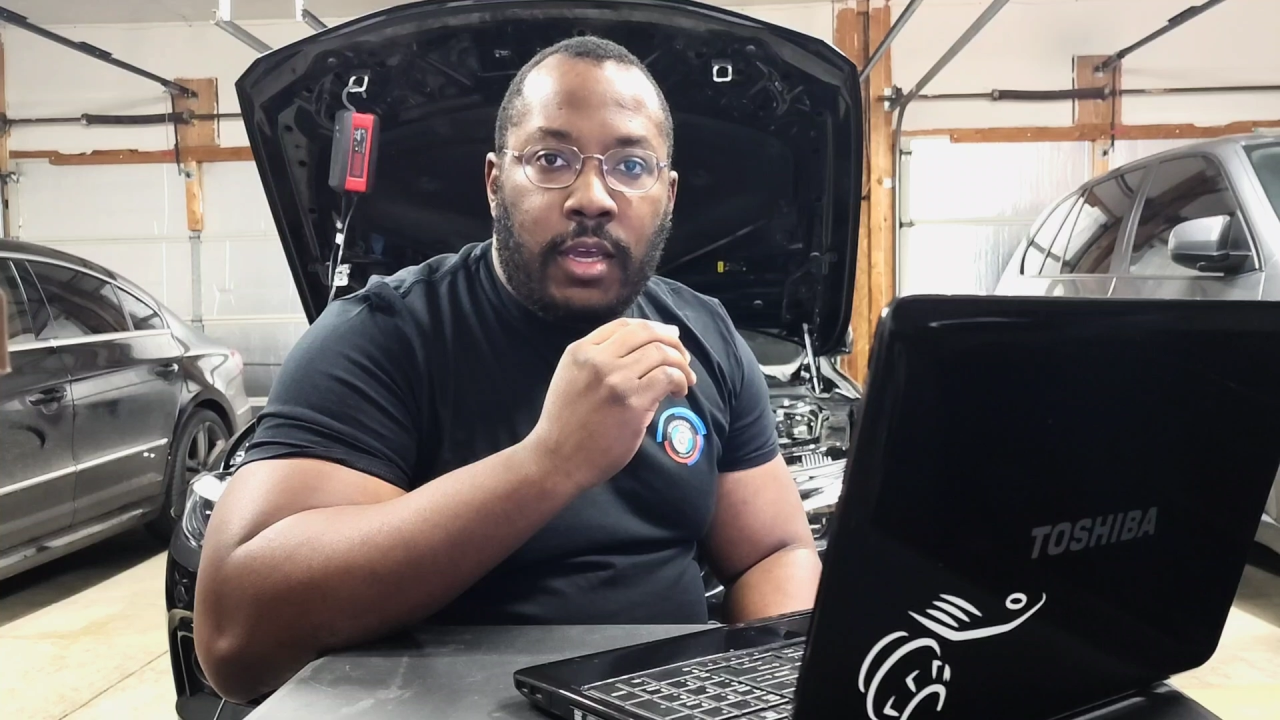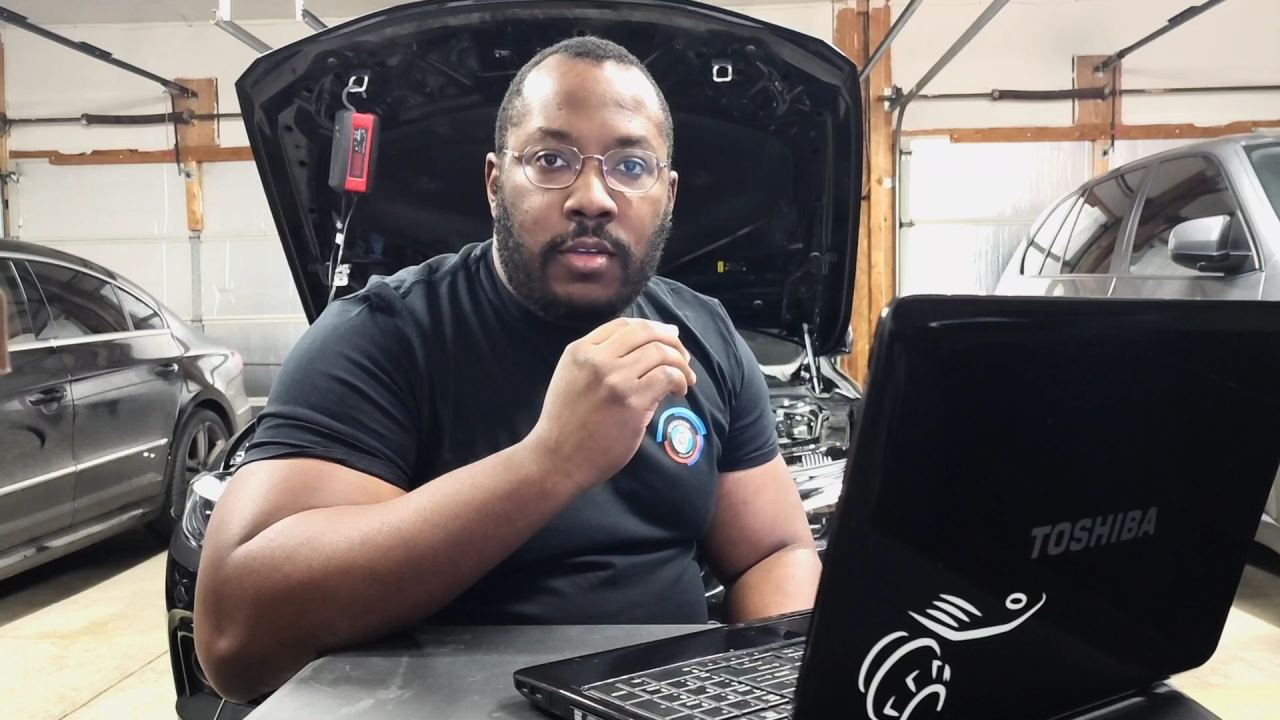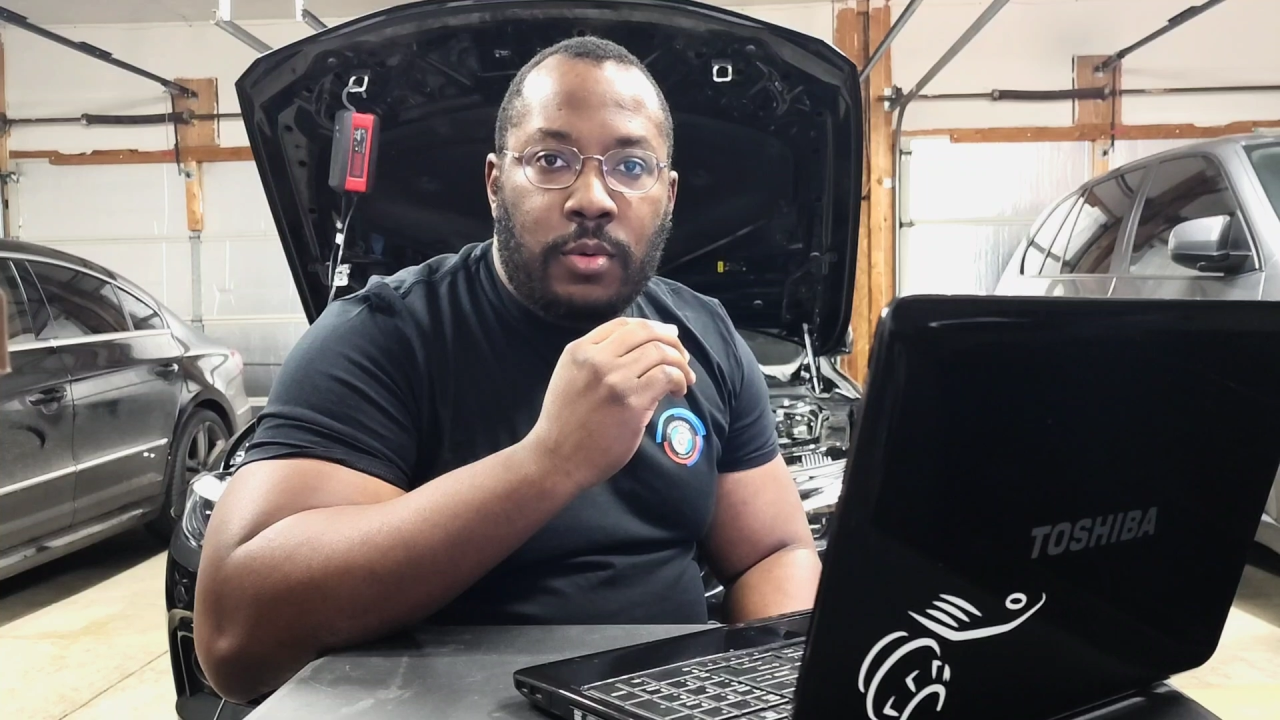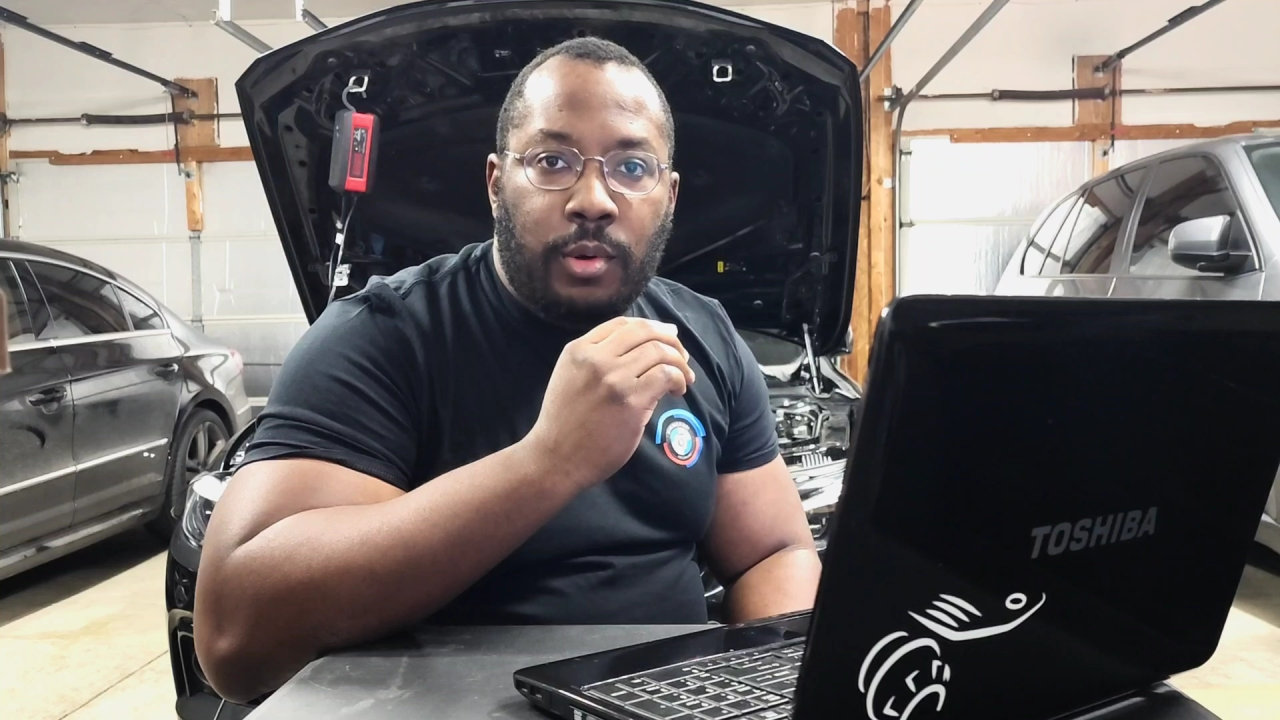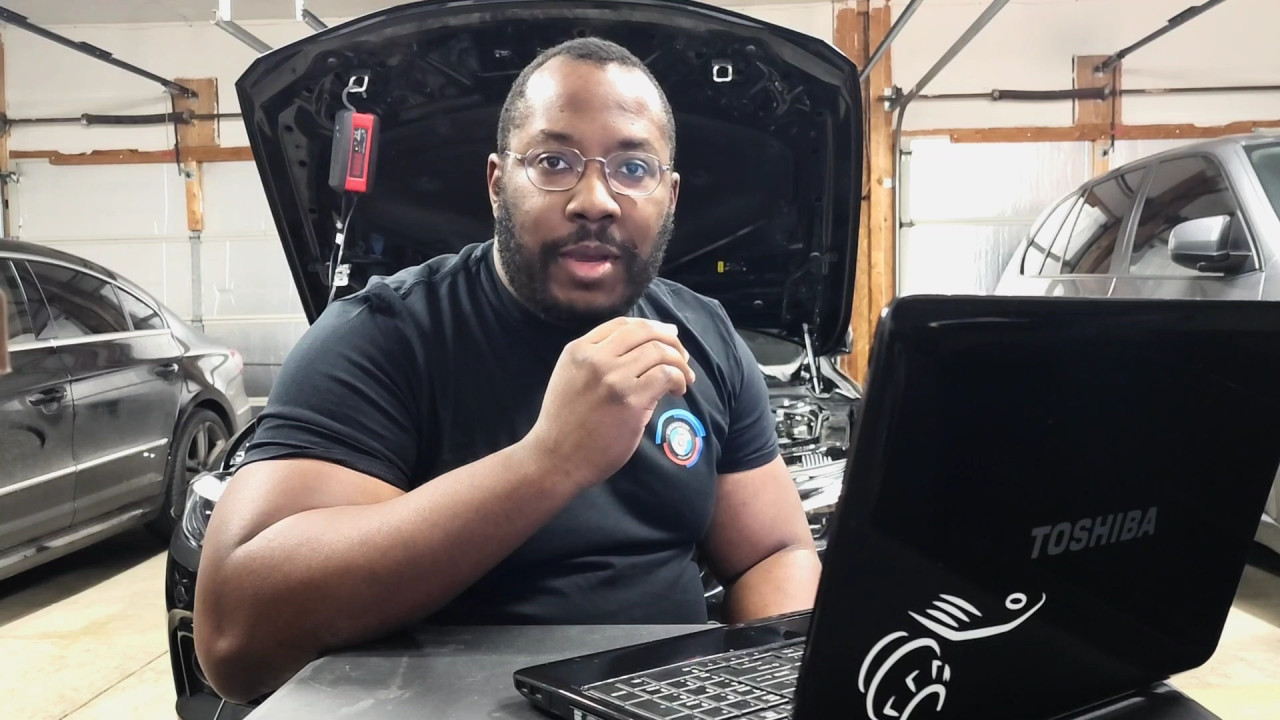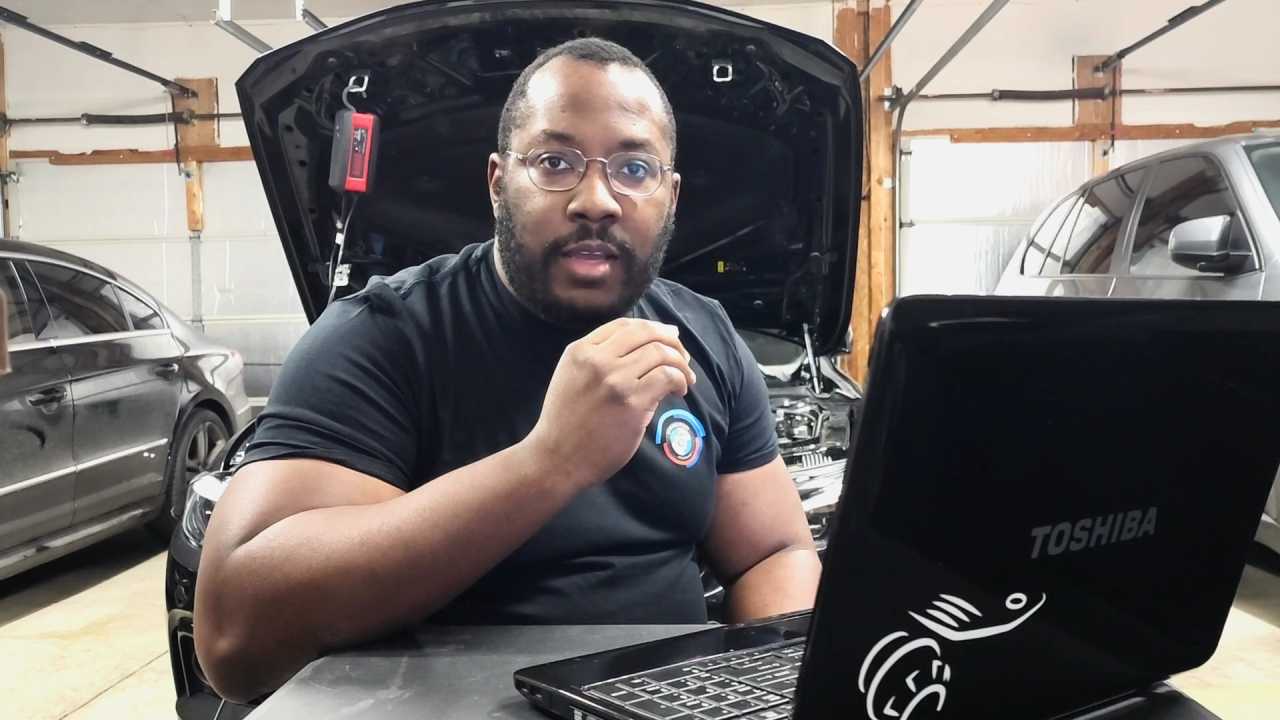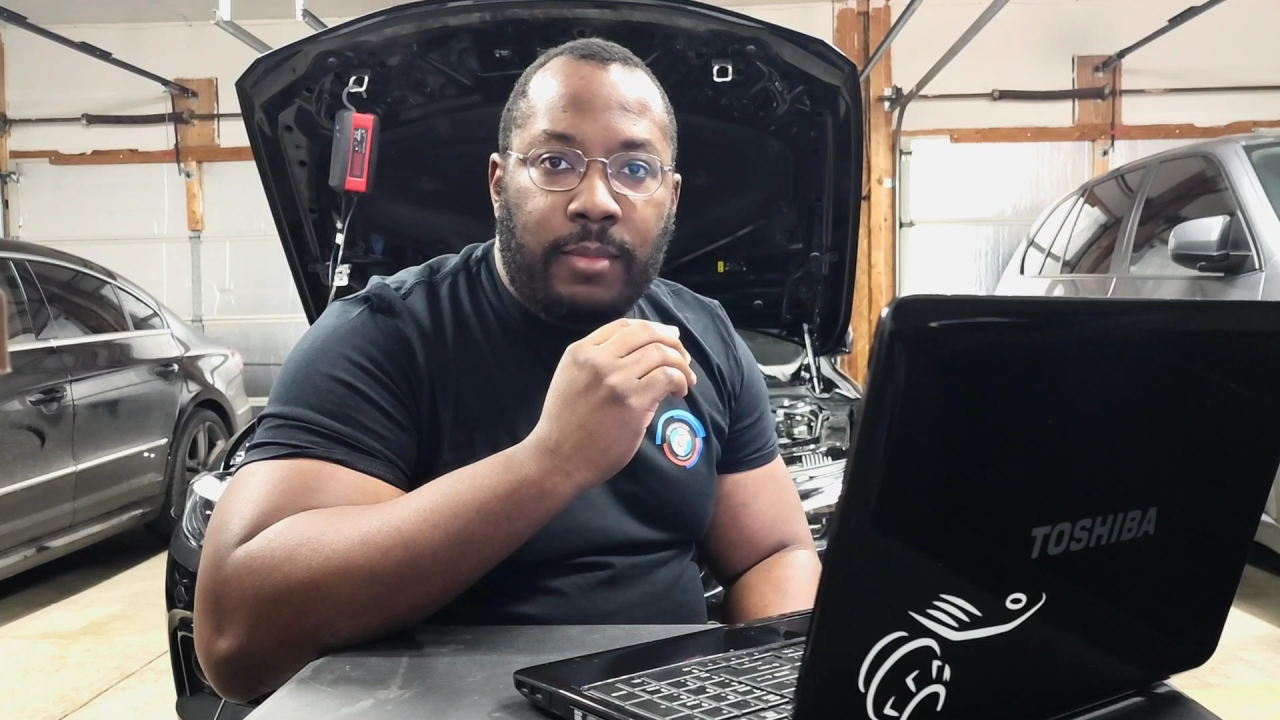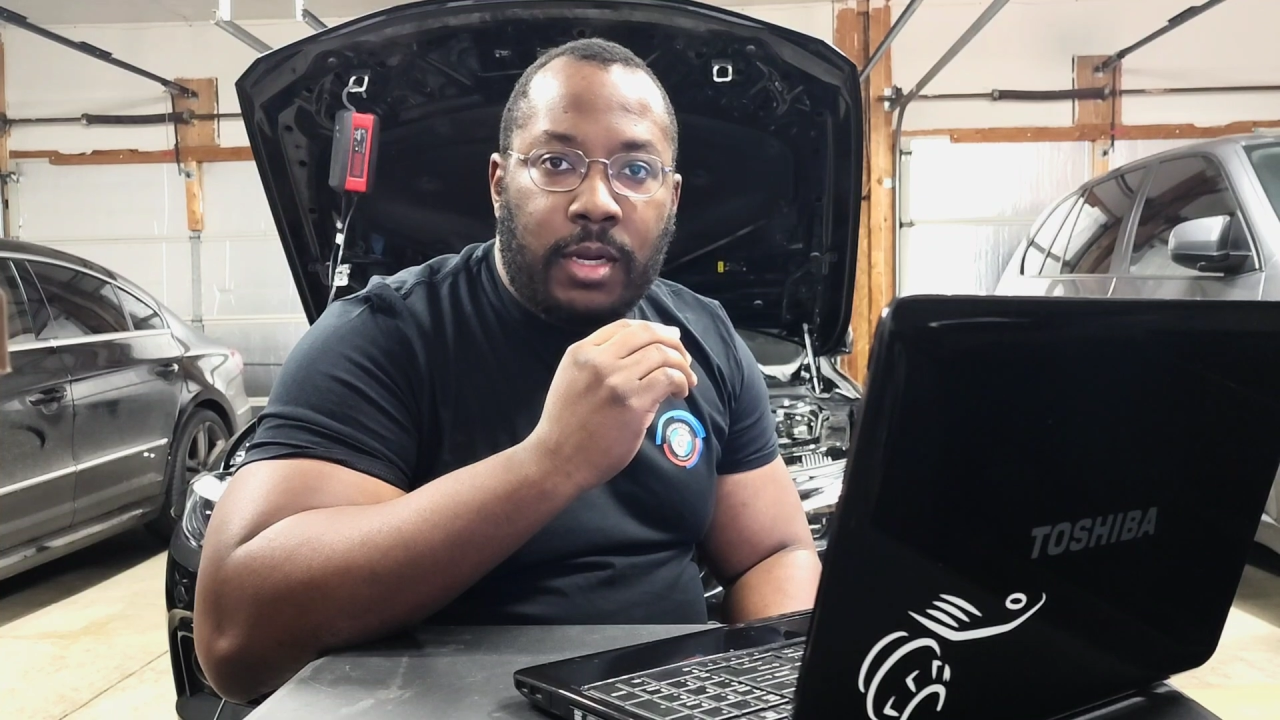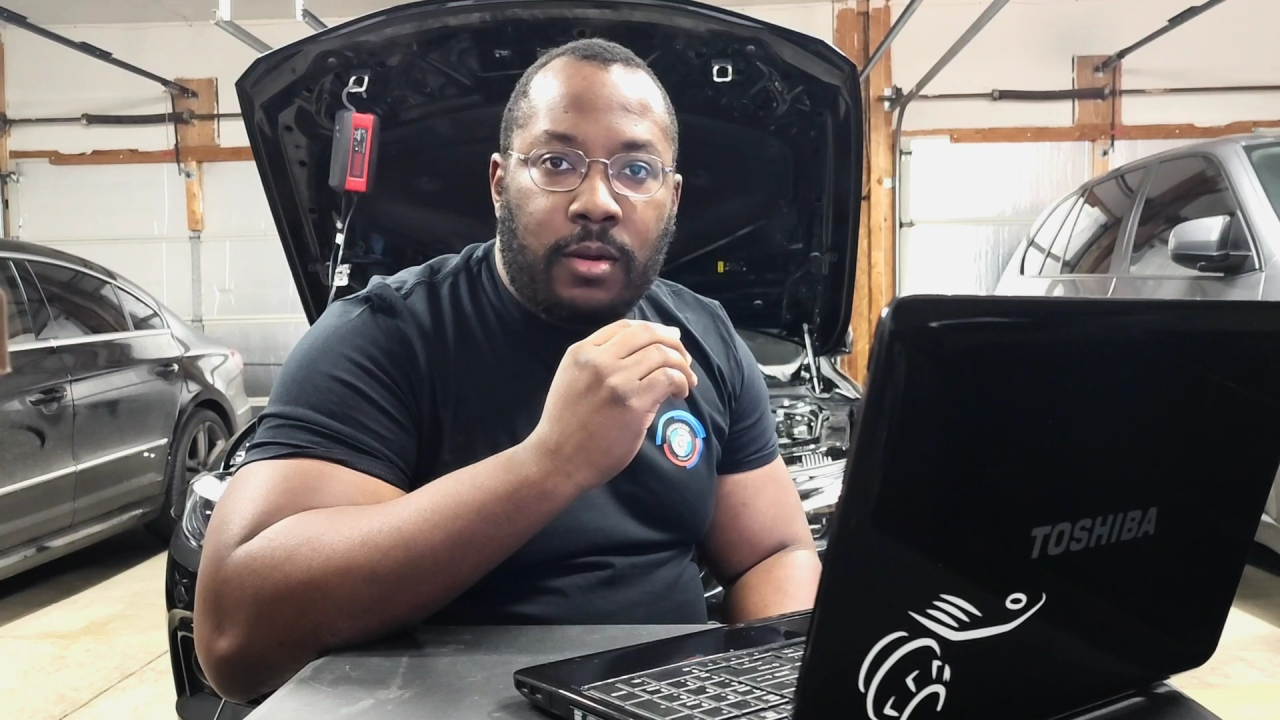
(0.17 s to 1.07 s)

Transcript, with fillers: guys, we're back in my